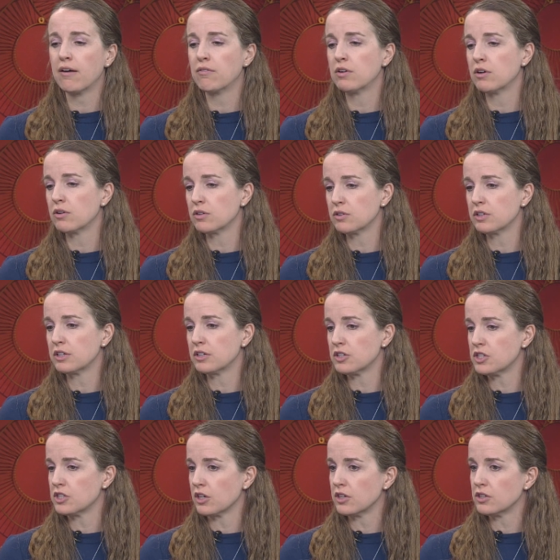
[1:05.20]
an earlier
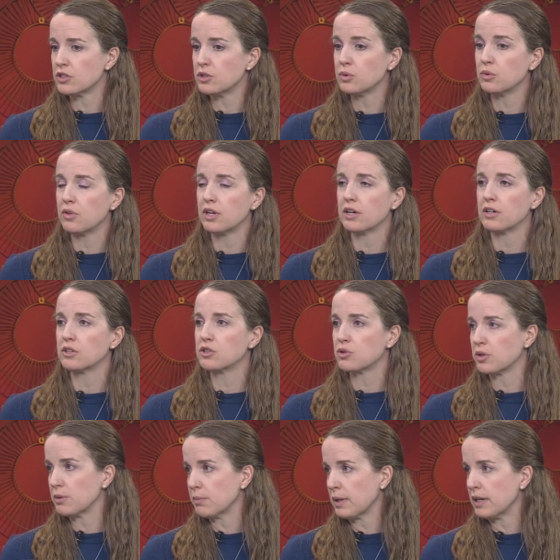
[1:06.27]
start to their
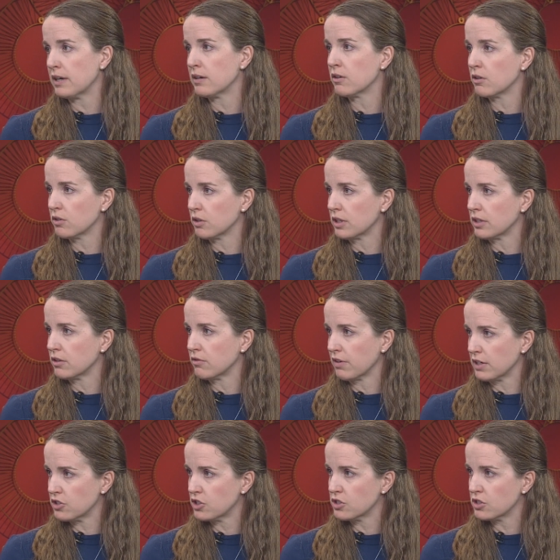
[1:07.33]
treatment and early
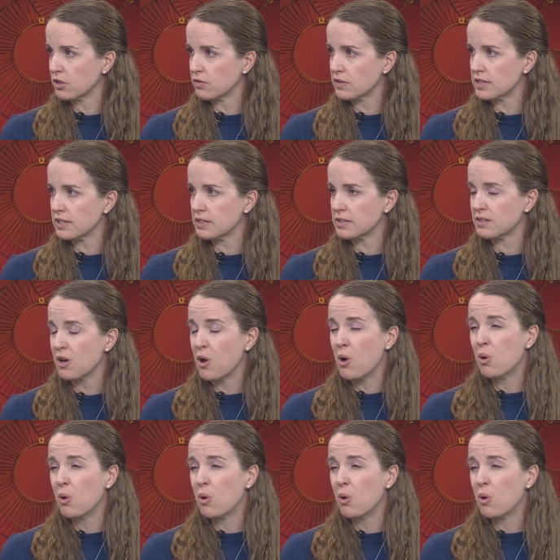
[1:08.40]
intervention services